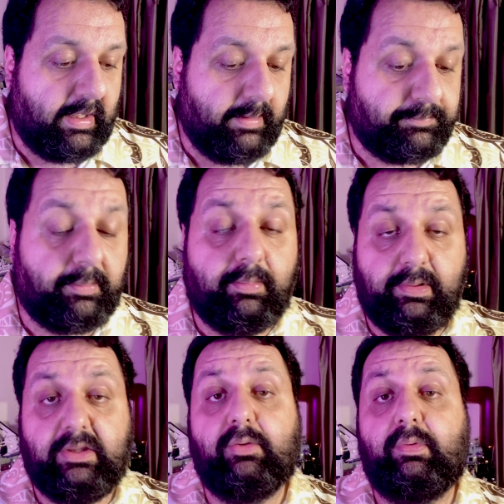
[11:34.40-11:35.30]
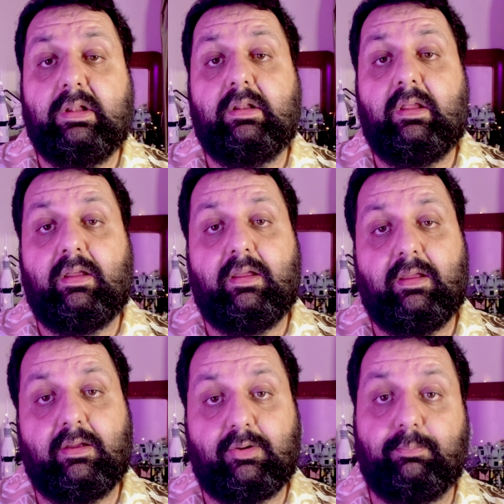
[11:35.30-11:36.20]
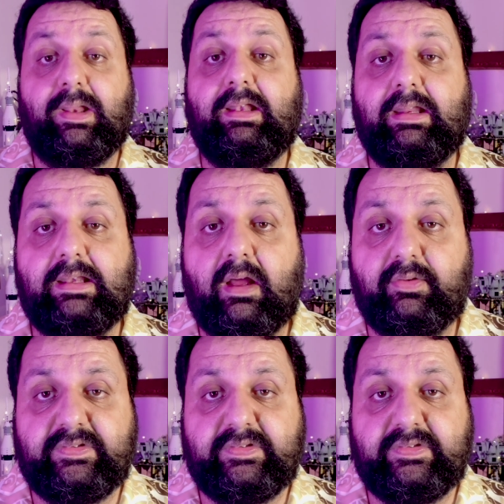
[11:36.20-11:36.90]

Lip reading: Probably you will complaining now,